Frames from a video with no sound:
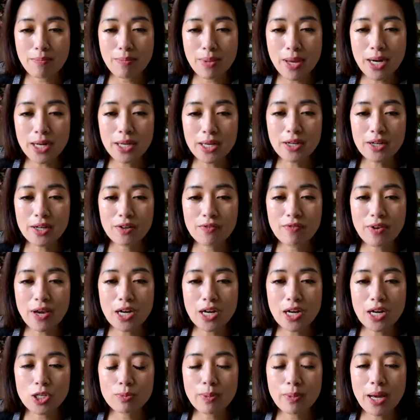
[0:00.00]
Medicare
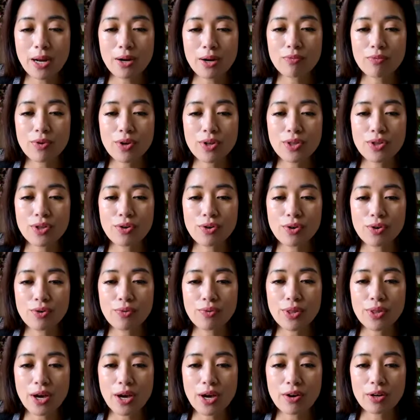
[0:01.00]
Advantage plan with or
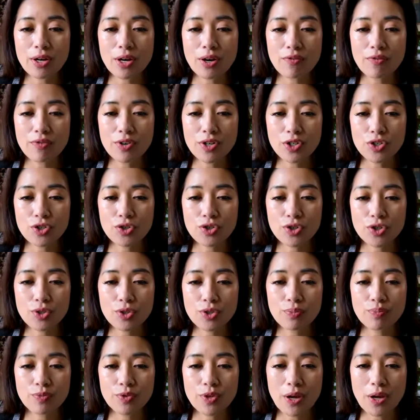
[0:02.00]
without
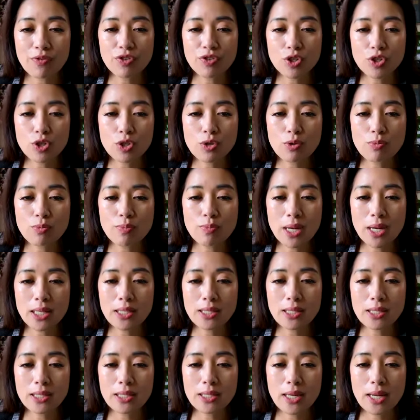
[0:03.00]
coverage. You have 2
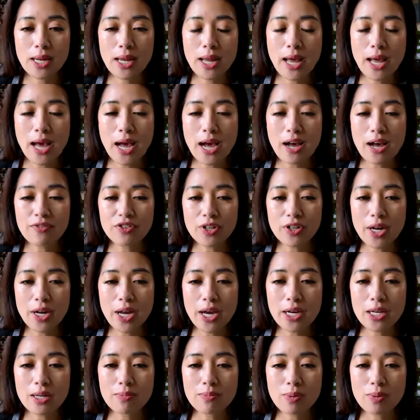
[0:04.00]
months after
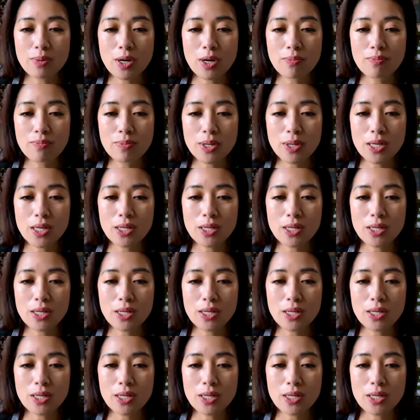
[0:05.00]
adding Part